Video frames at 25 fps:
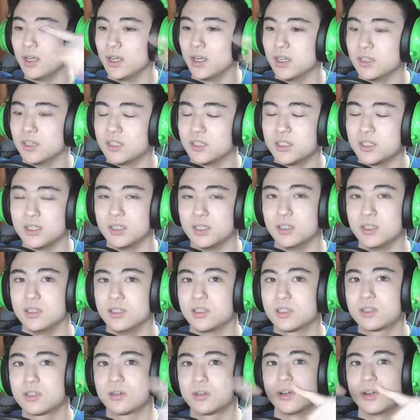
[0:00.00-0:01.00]
LCD
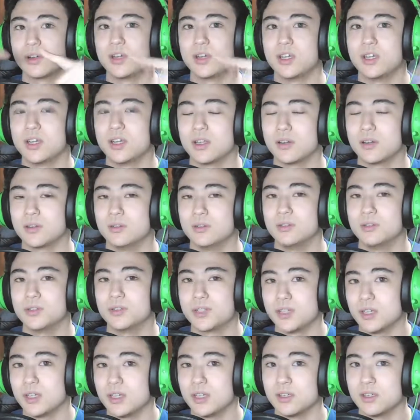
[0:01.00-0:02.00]
screen and it'll
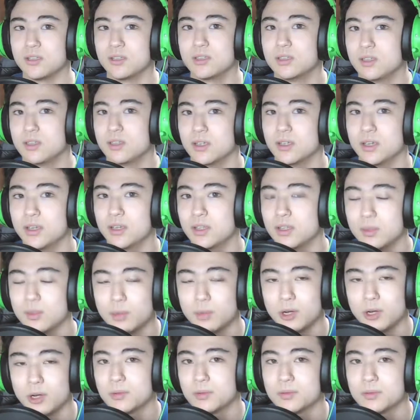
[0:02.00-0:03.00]
say the
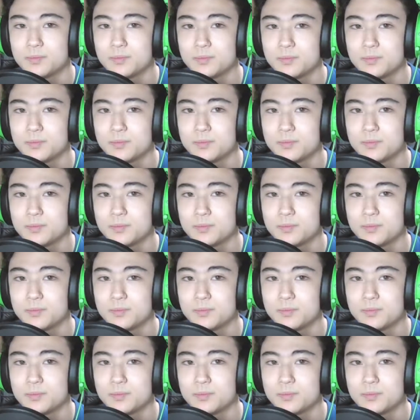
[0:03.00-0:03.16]
amount.